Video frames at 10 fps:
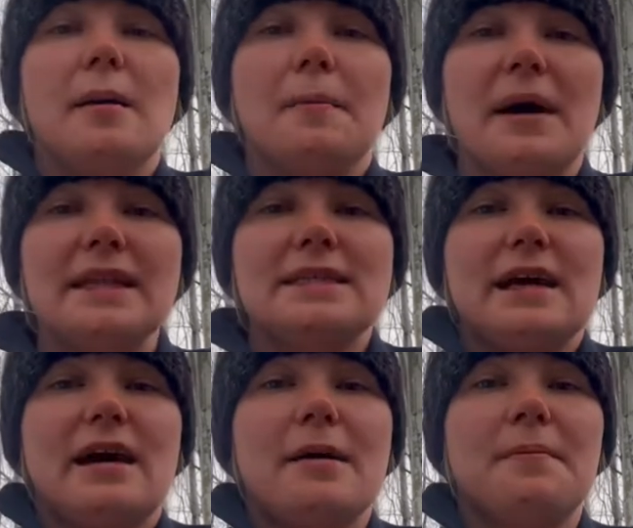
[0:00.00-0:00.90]
but
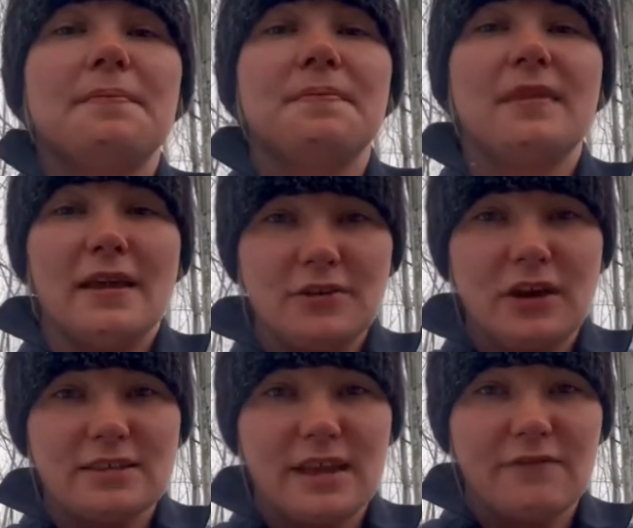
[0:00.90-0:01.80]
thank you
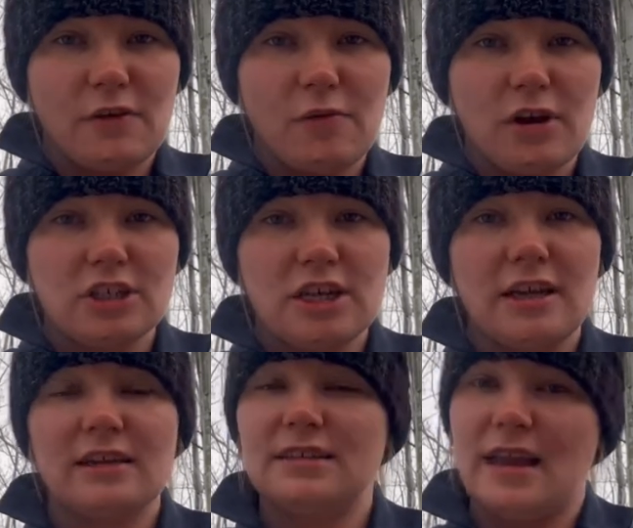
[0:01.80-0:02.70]
guys again for
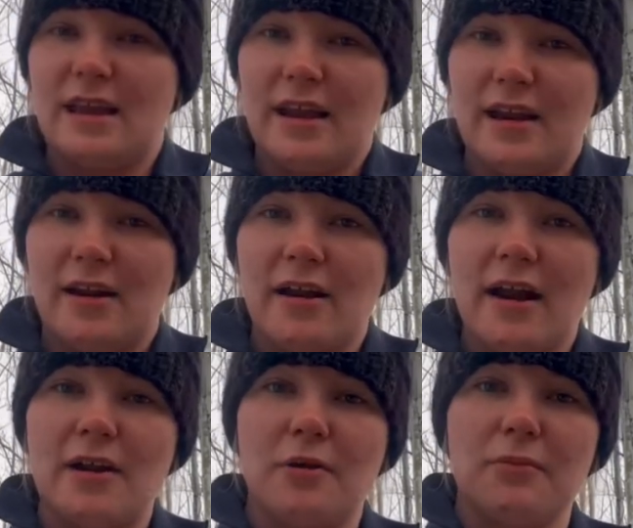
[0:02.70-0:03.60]
watching. Take care.
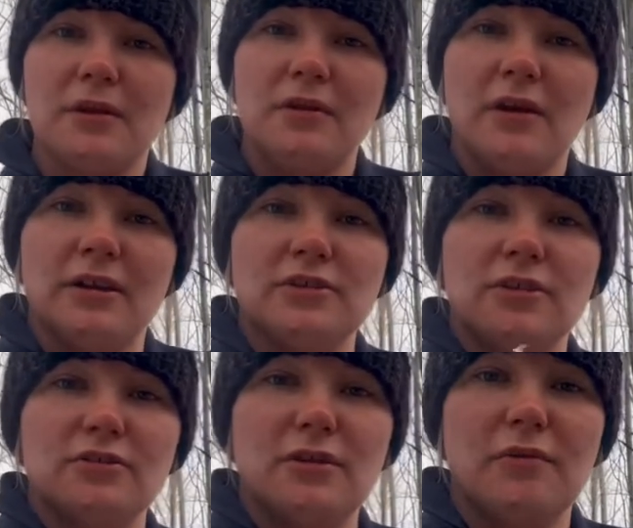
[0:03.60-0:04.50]
I hope that you guys are
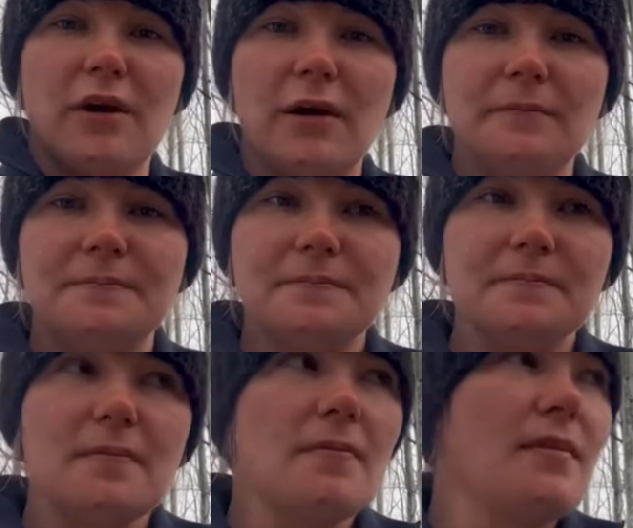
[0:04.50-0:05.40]
all doing well.
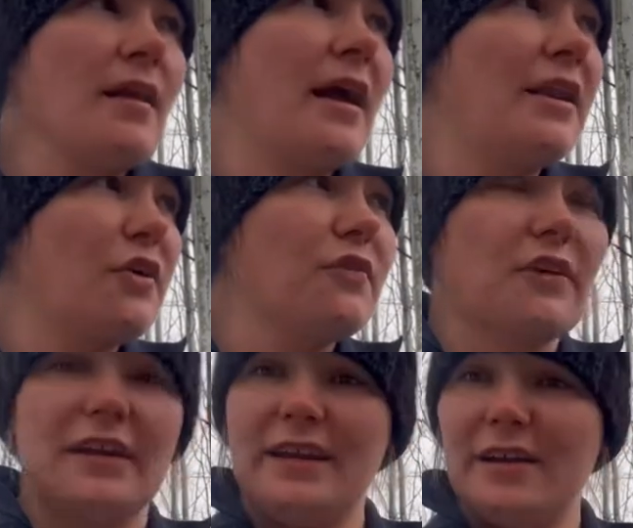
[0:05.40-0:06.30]
I know
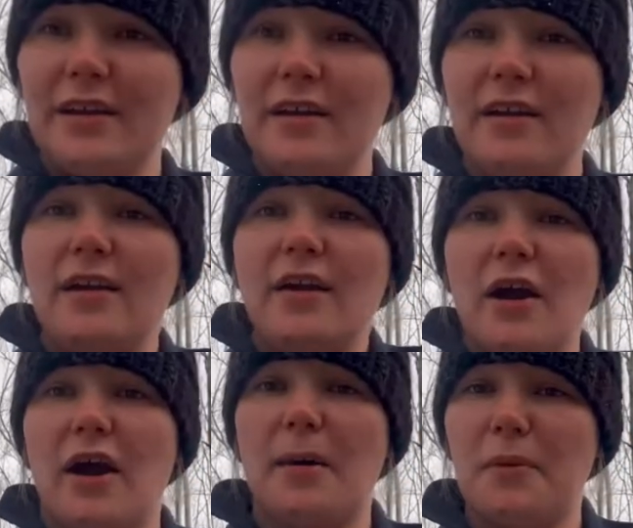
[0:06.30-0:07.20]
for here,
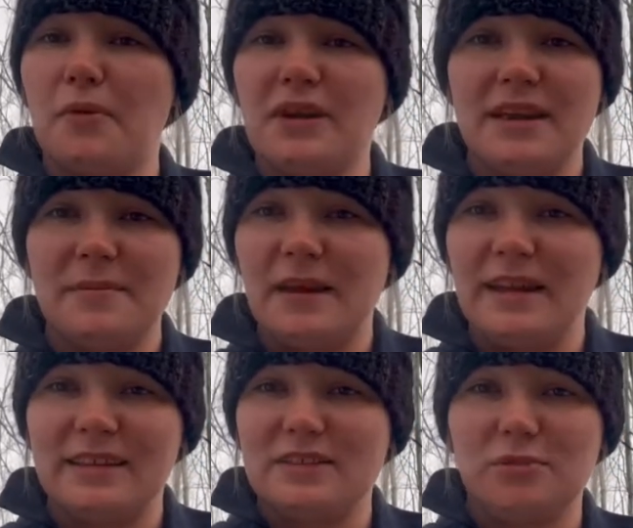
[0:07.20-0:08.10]
we keep
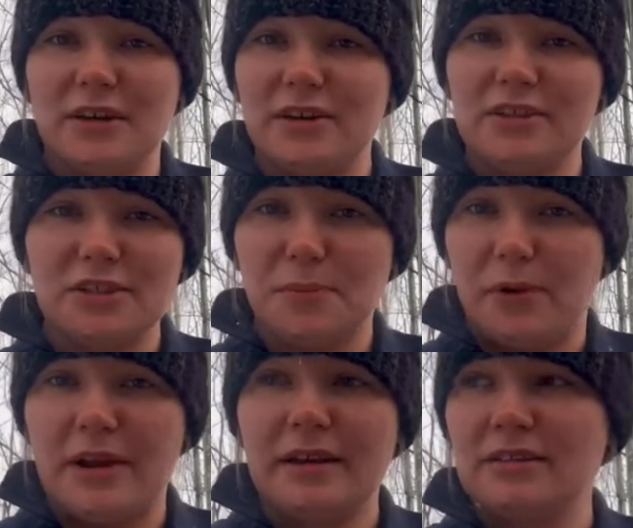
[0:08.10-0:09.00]
getting these weird
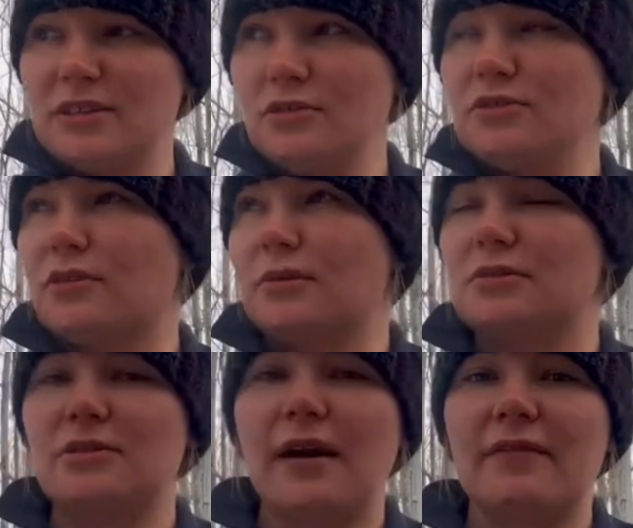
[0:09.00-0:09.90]
spring snowstorms.
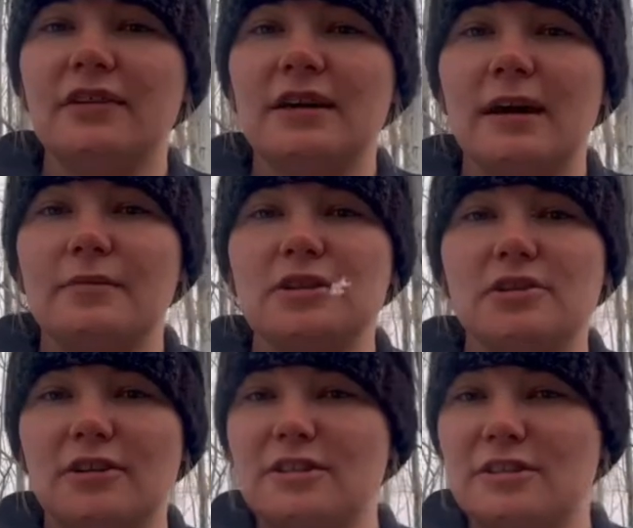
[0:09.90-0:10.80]
So every time it
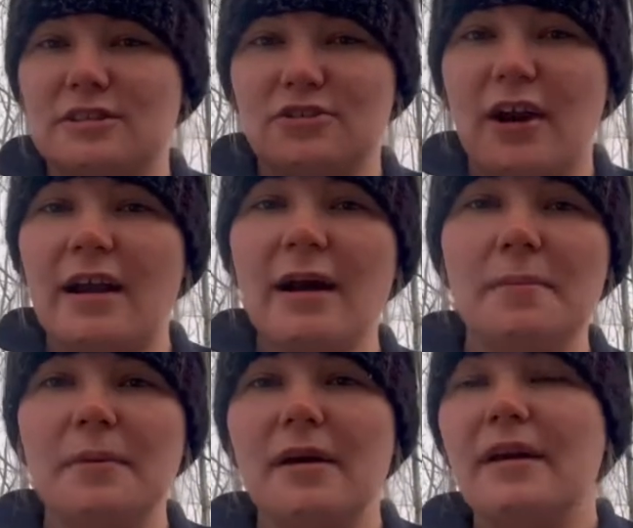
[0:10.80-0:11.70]
starts to dry
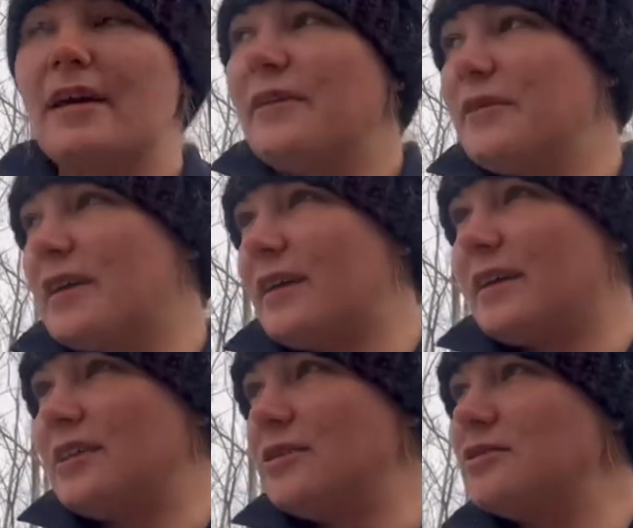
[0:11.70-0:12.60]
up, we get a
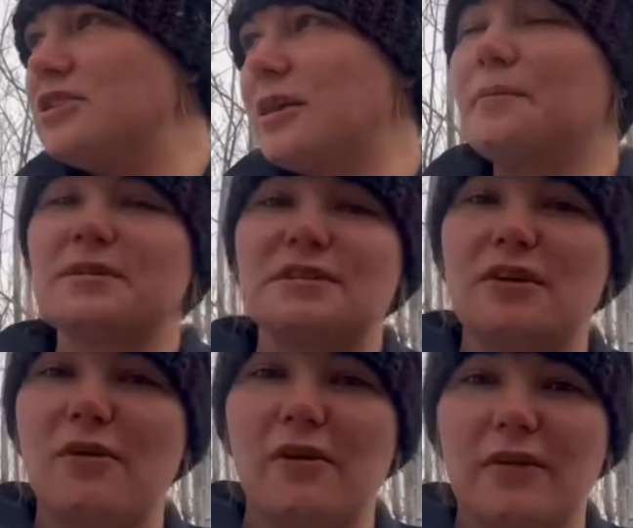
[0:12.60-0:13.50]
huge dump of
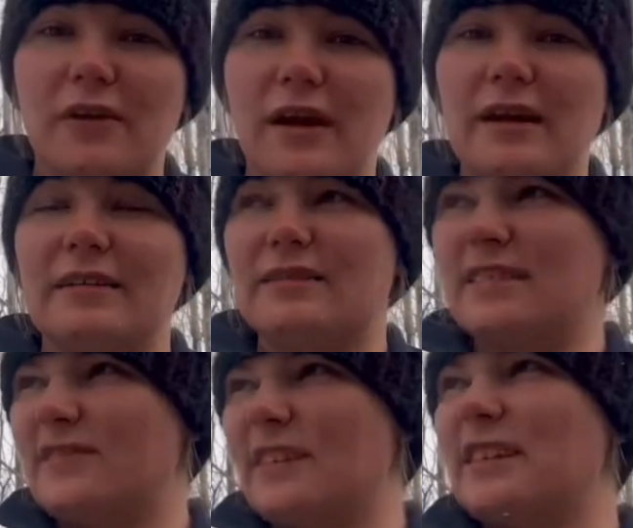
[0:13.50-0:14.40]
snow overnight
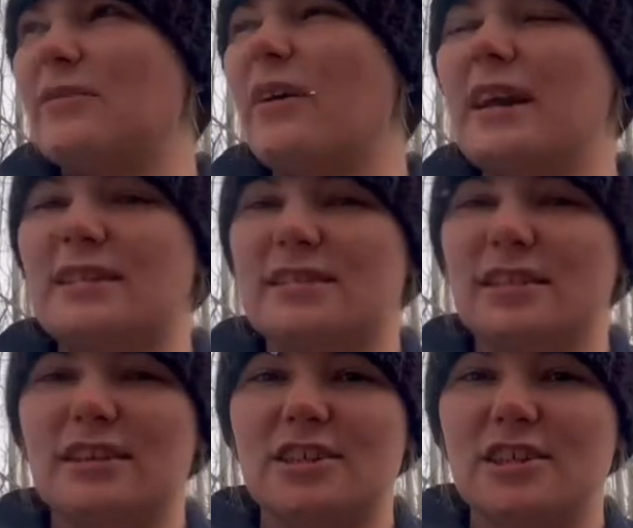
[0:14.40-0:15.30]
and really wet,
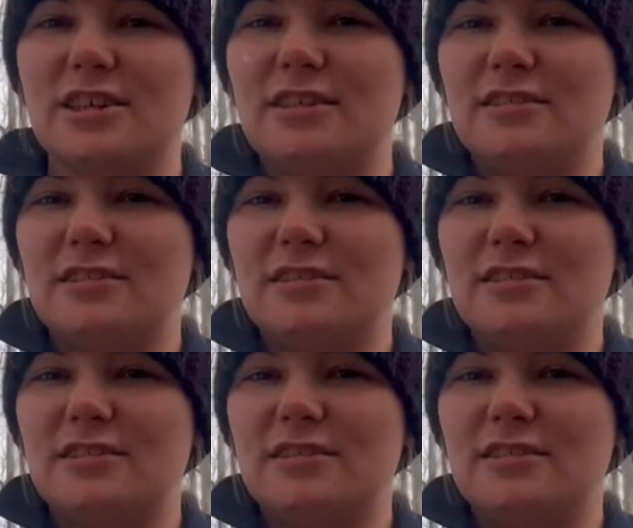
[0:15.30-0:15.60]
slushy